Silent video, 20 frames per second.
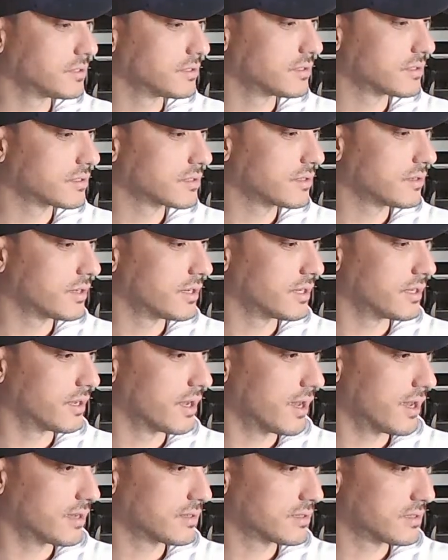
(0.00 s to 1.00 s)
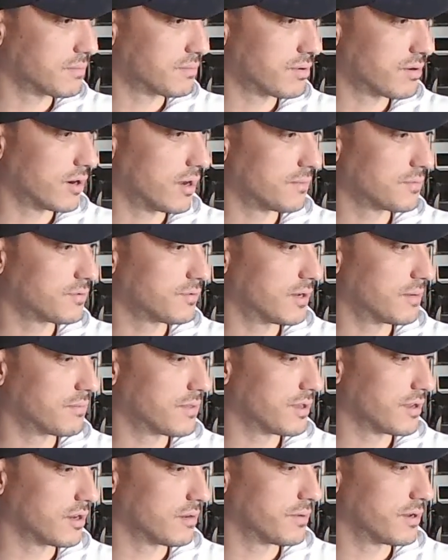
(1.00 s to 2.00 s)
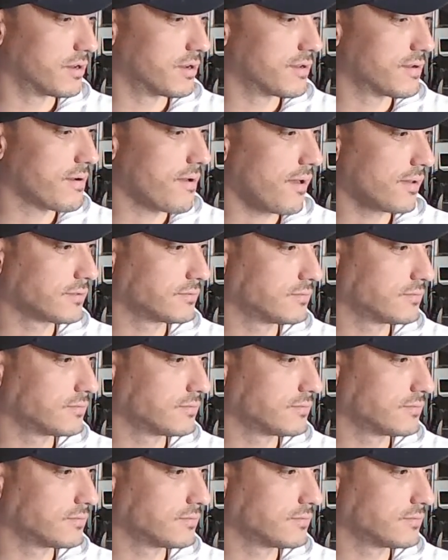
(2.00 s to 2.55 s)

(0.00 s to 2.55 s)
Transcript: Just go ahead and ask the prompt while I'm thinking about it.